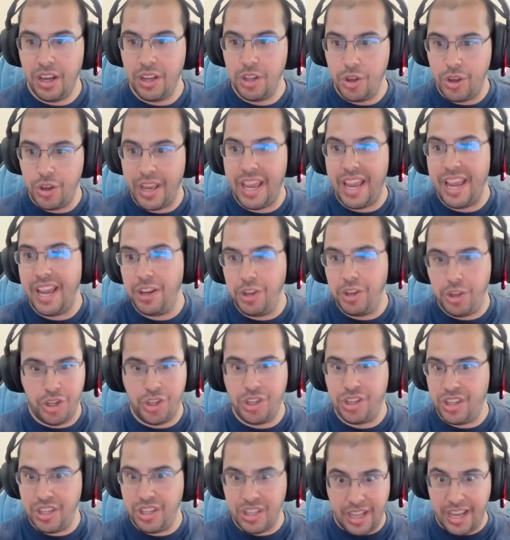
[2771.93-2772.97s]
You can't
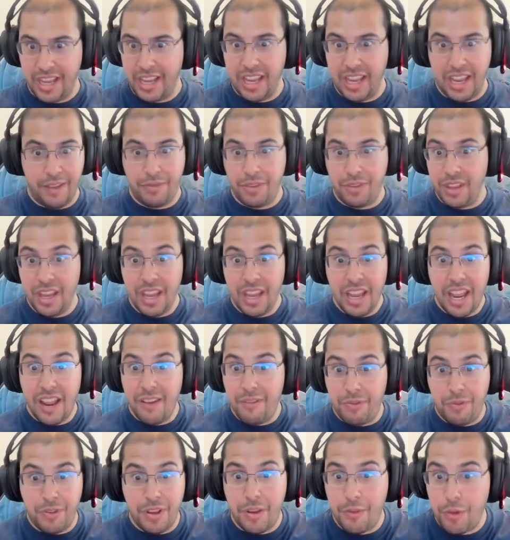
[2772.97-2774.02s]
just like
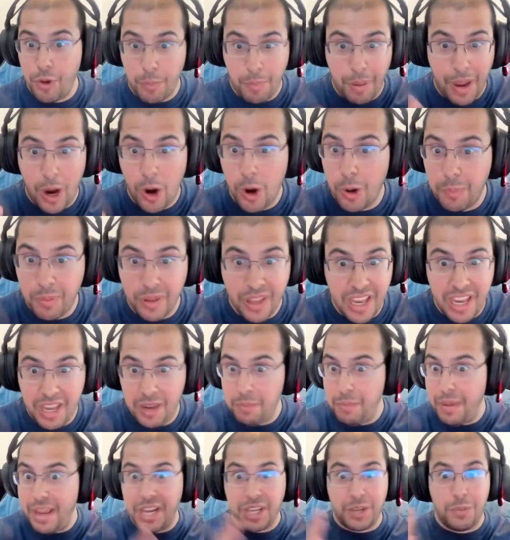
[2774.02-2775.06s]
if your power
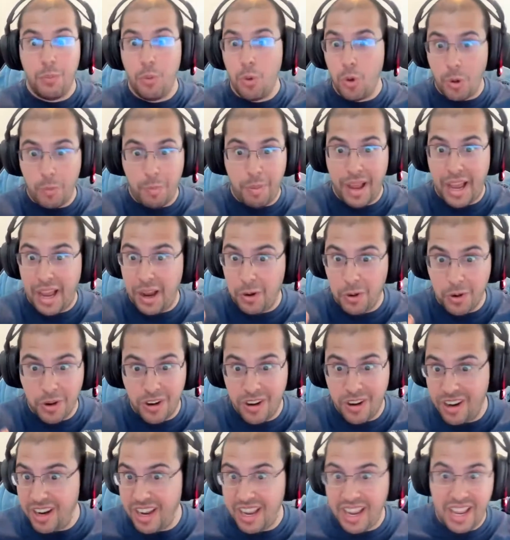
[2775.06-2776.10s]
plant makes more
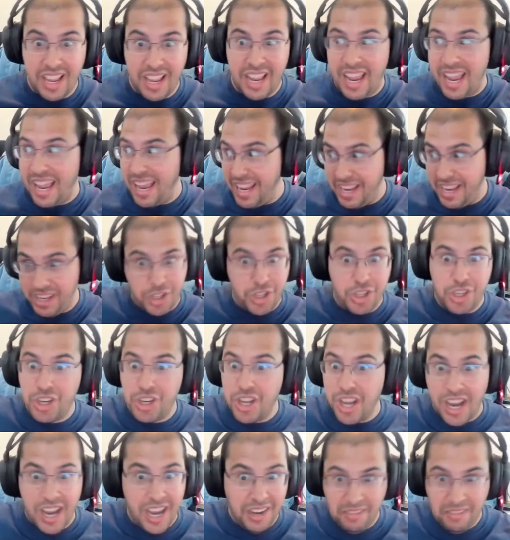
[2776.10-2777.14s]
power, it's just
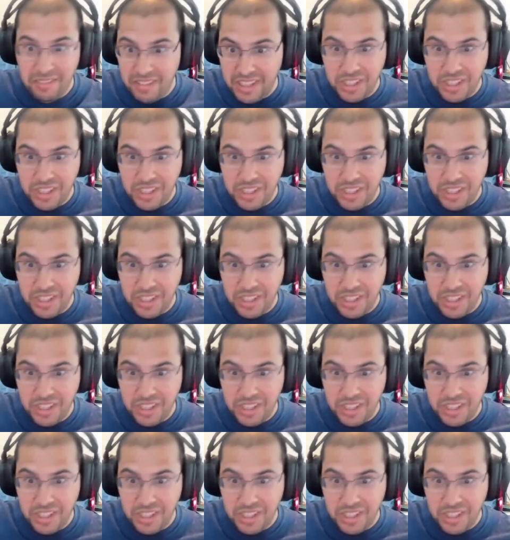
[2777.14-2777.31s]
gone.